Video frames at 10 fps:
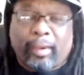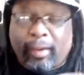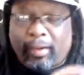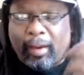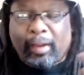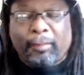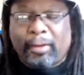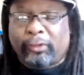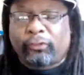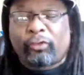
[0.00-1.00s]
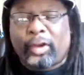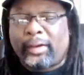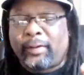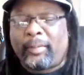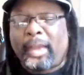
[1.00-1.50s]
I'm not
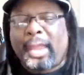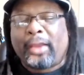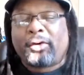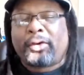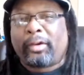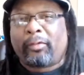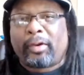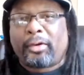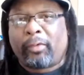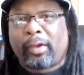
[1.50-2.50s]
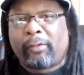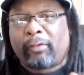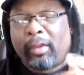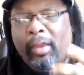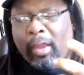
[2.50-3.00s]
trying to bag on anyone or
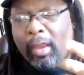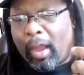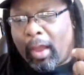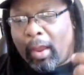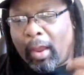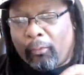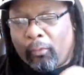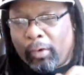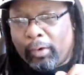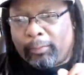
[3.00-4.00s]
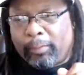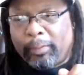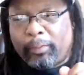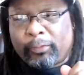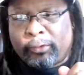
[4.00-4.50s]
whatever. I wanted
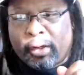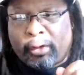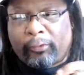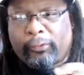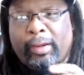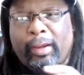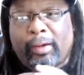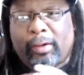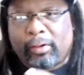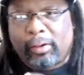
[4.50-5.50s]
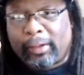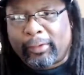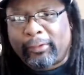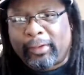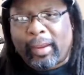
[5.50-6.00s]
people to understand and look at
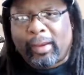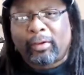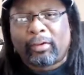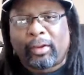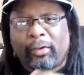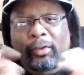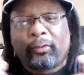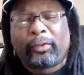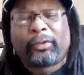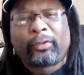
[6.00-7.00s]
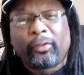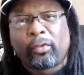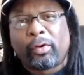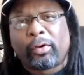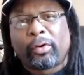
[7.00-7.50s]
and say, hey, look what's
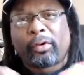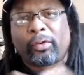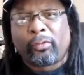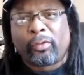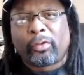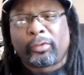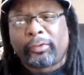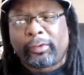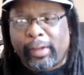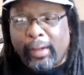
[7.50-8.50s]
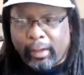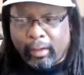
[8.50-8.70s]
going on in the world today.